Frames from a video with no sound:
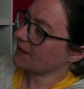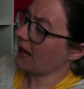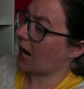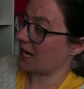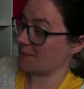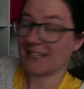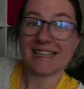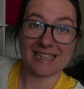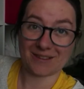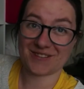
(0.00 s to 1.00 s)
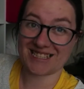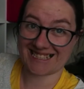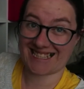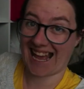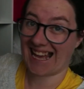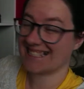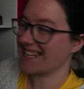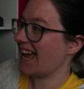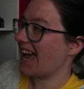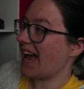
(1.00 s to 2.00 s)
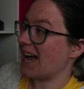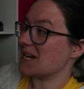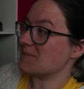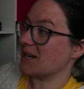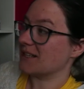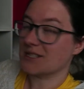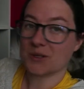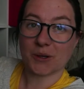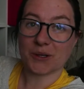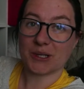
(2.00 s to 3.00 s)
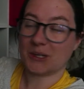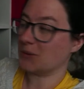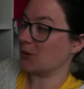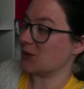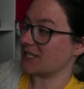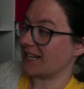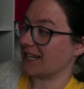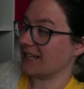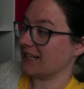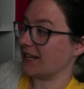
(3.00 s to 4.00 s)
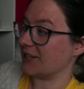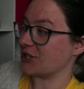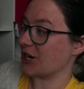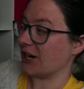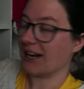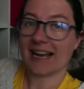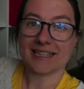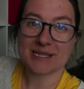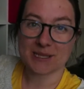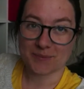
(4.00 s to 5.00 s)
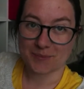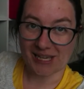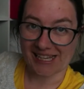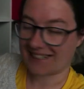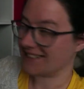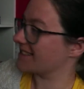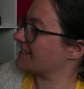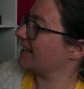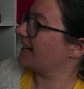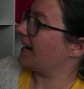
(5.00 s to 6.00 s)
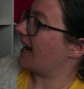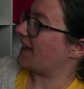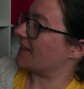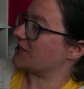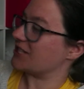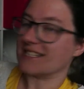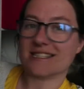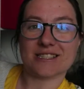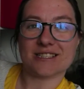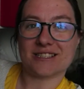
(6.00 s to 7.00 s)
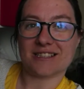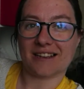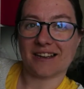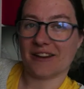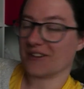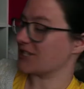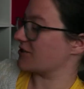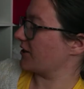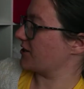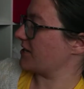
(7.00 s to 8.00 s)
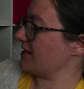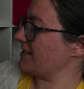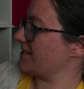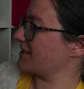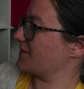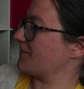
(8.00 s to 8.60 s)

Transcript: I believe she said, um, soil, water, a jar and some beans. And then she's done her instructions.